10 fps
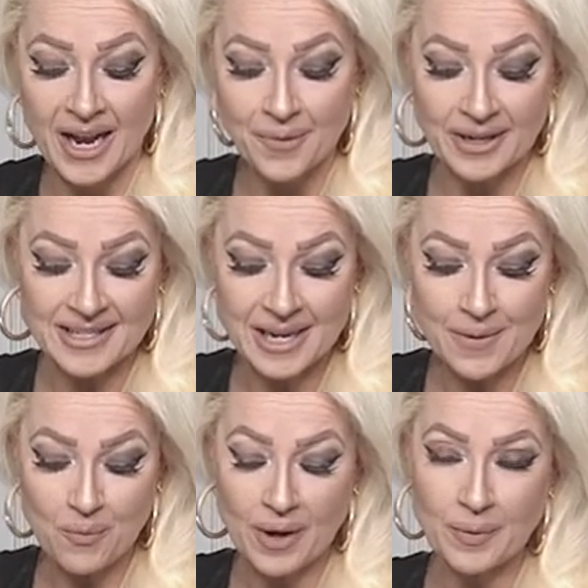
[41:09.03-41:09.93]
But it's going to be
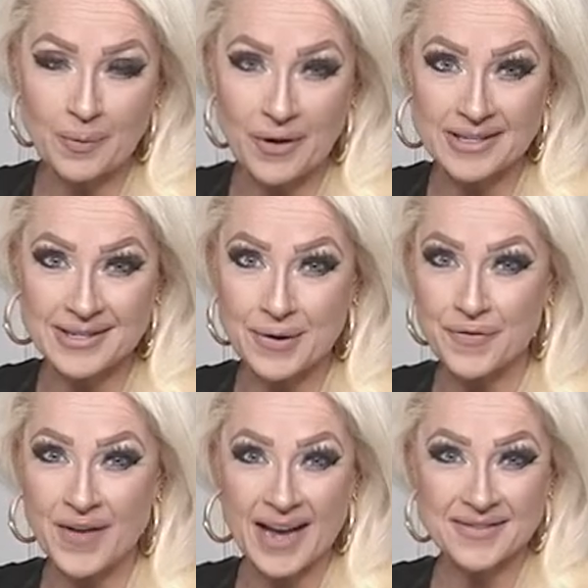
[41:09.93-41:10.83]
one one one zero
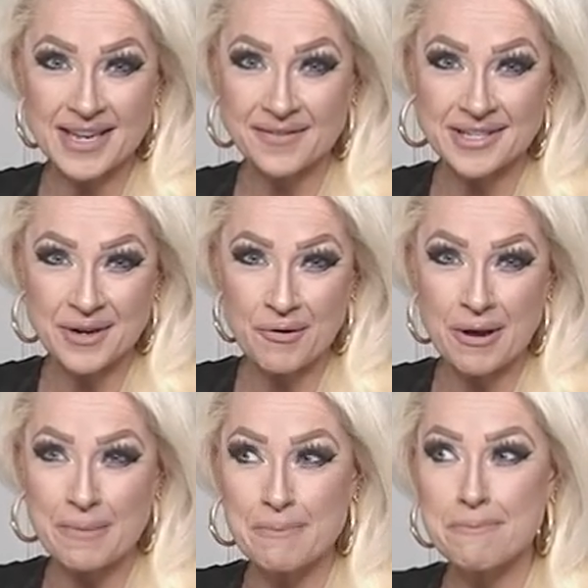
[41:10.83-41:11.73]
five seven zero,
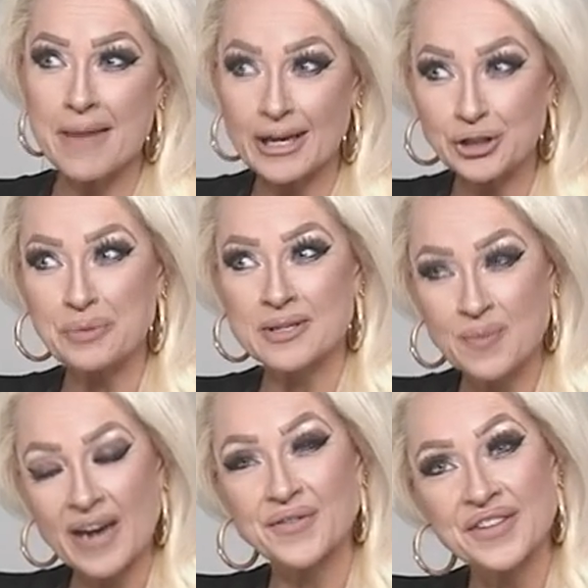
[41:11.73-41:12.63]
and major
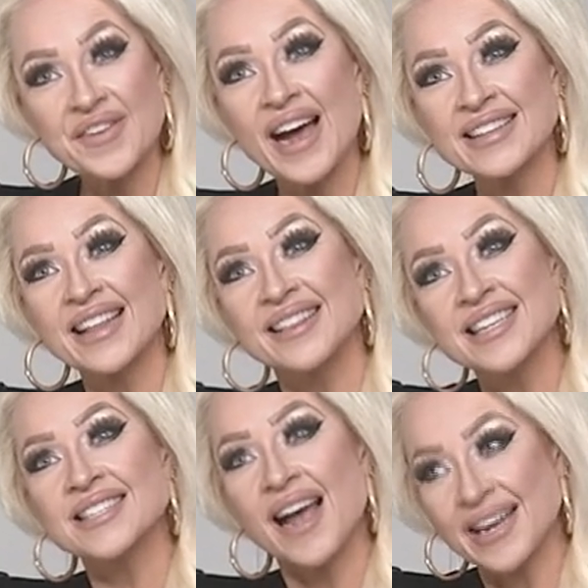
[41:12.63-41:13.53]
respect for the fact that
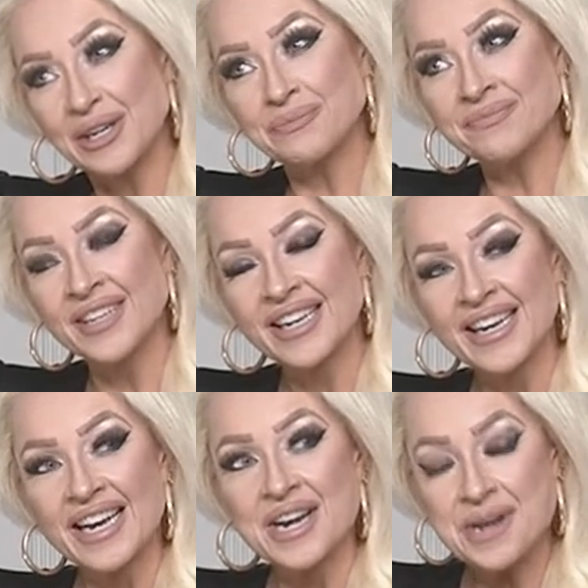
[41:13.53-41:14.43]
this item
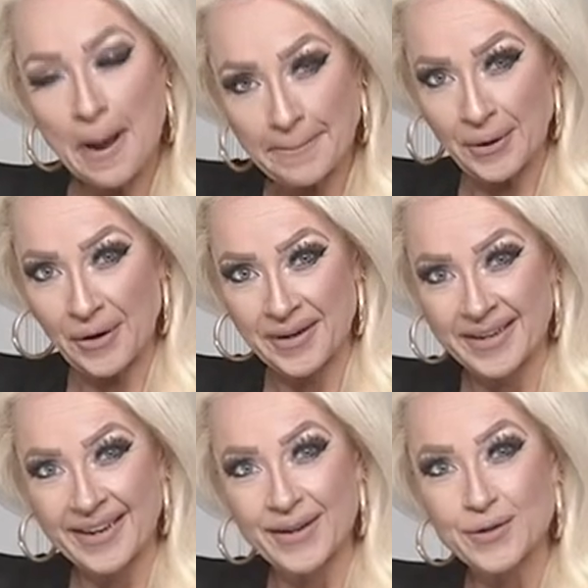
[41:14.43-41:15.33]
number
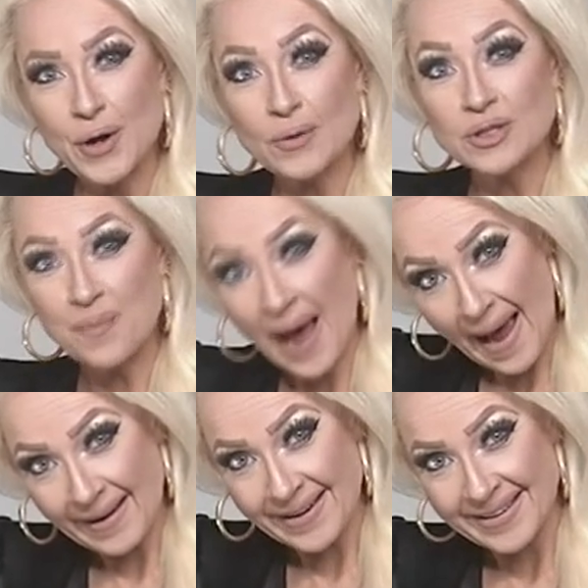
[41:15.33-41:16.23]
goes
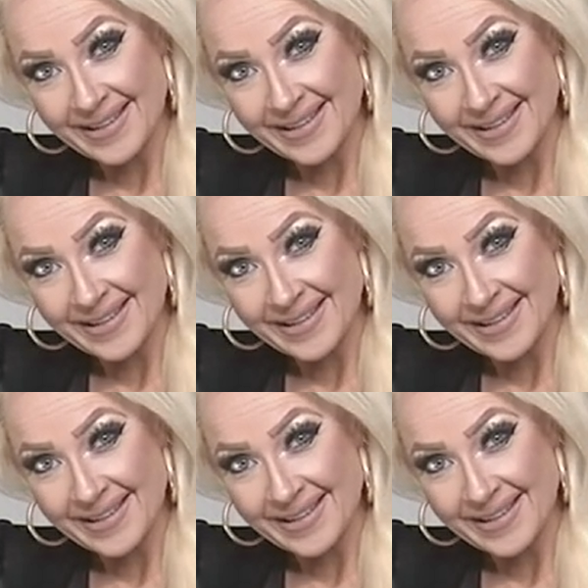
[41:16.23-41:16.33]
back